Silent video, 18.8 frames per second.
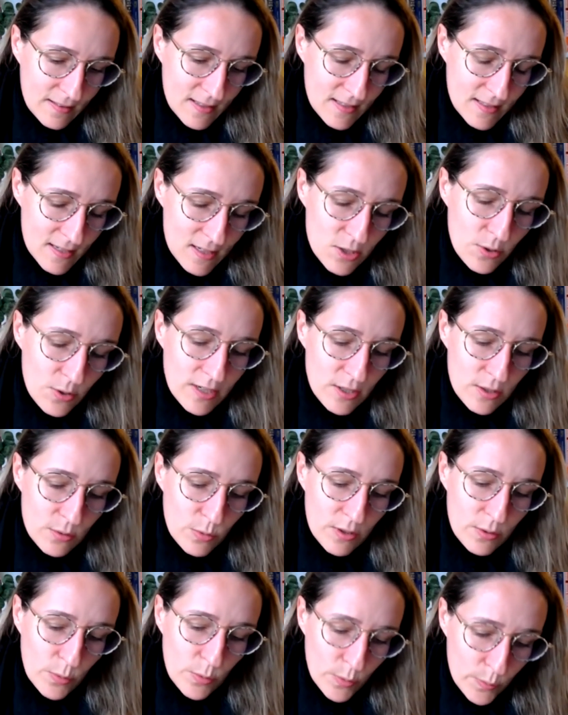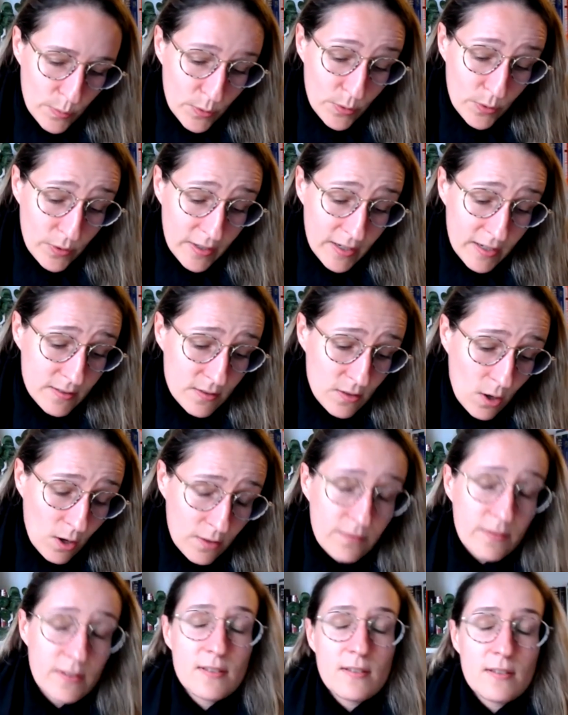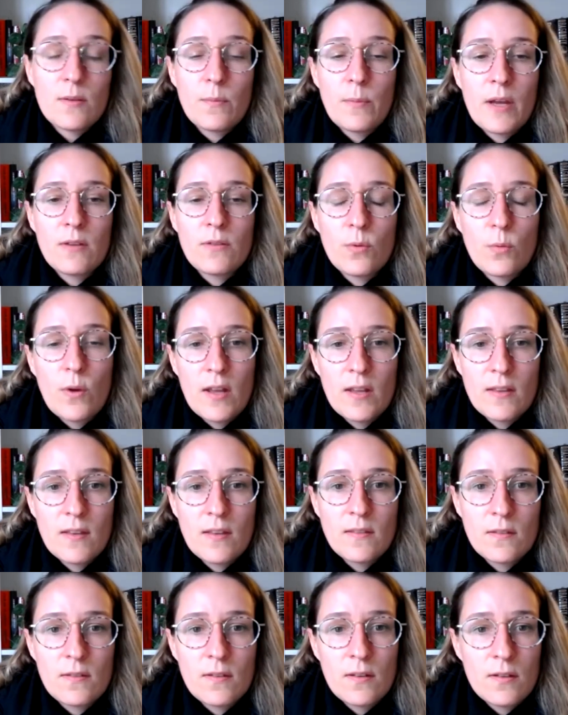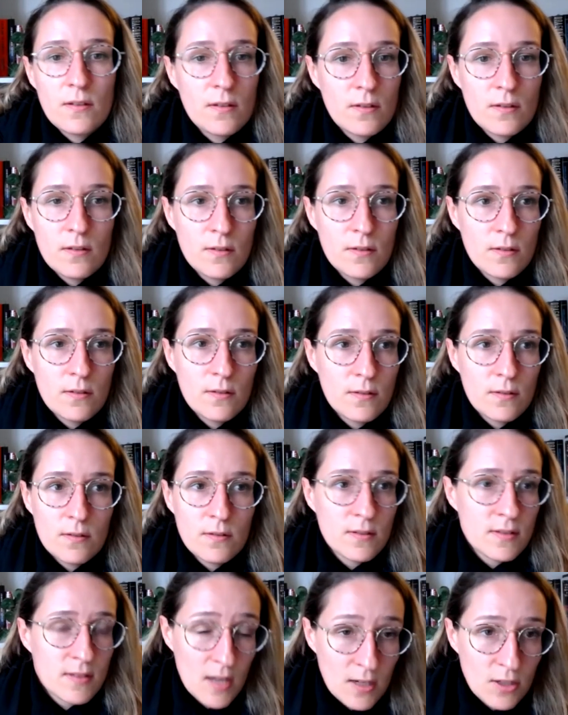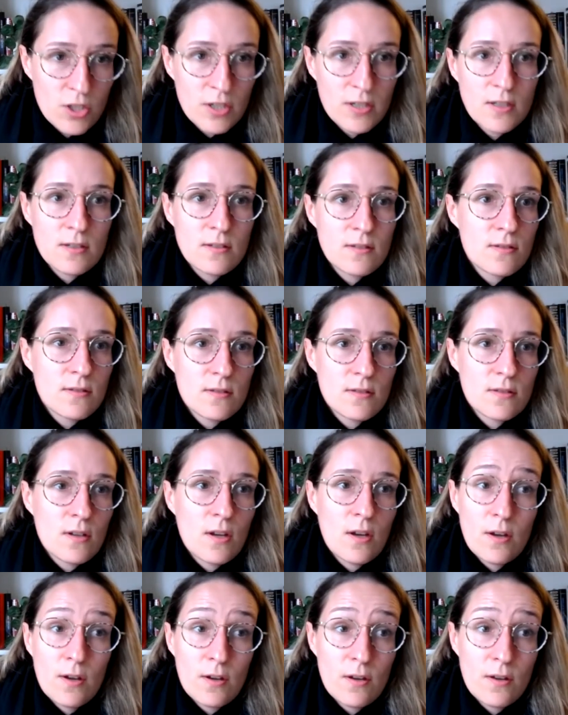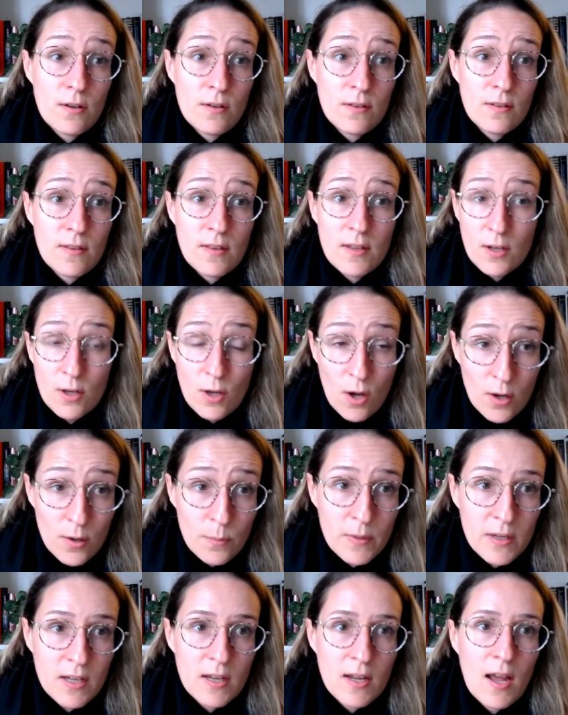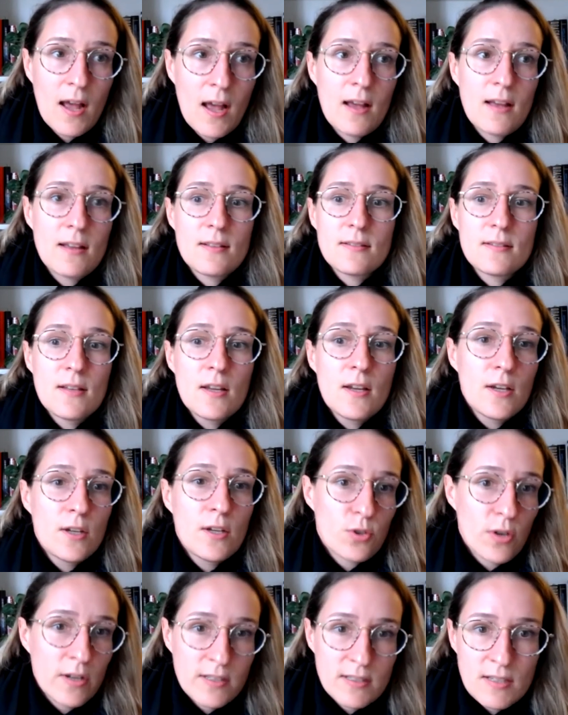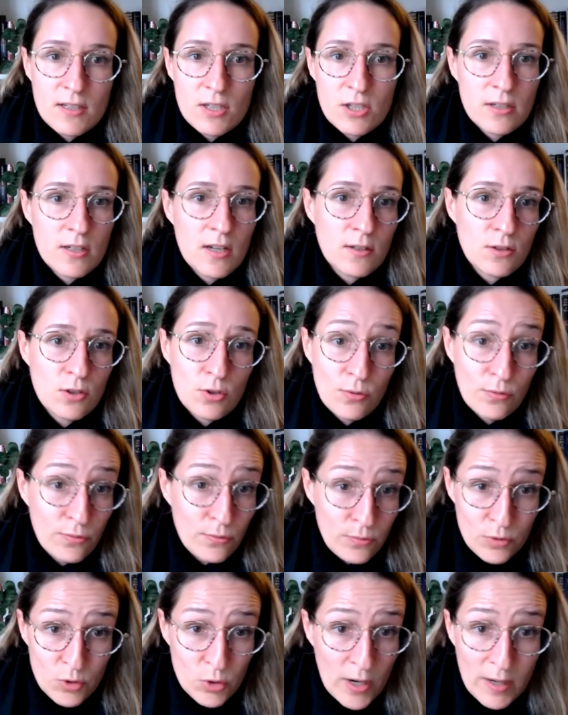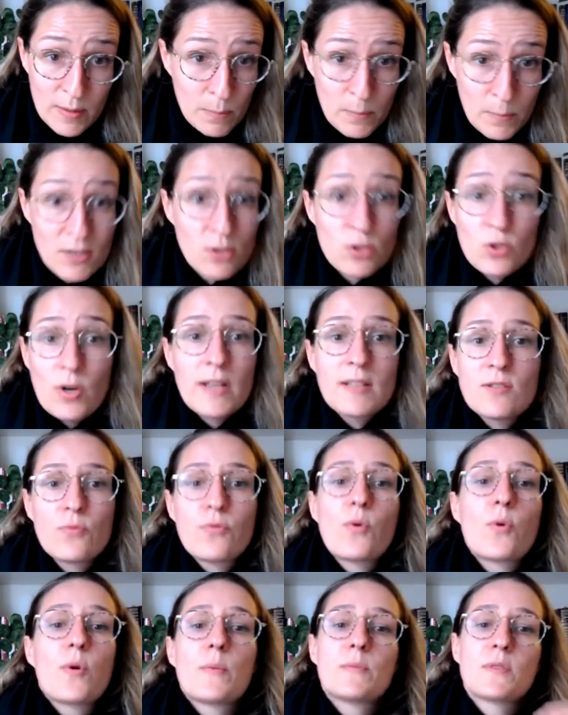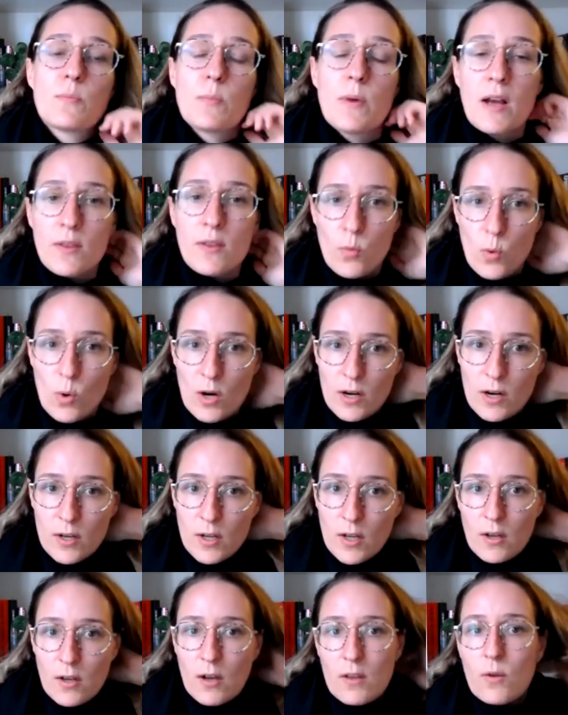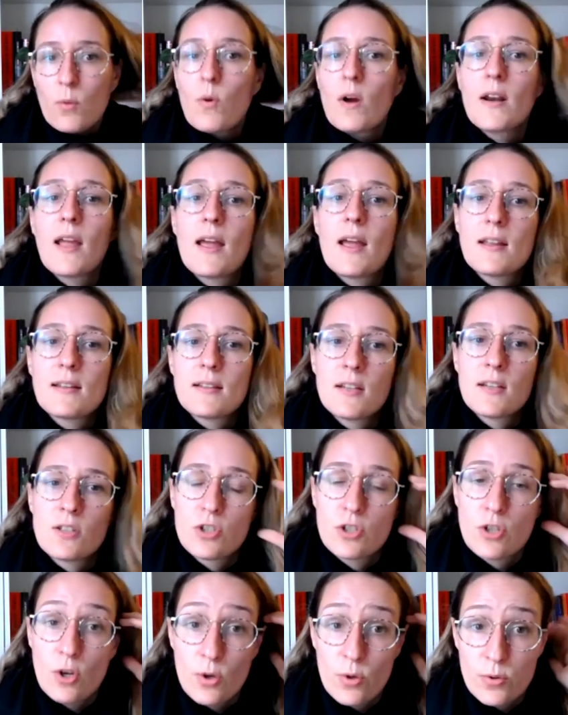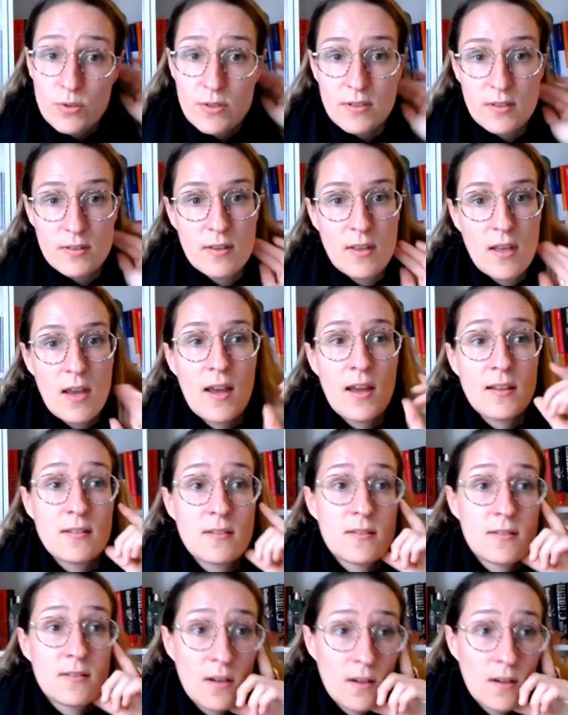situation with the ruble is obviously about the way that the sanctions, the economy has transitioned and been transformed by the war. On the one hand, it shows that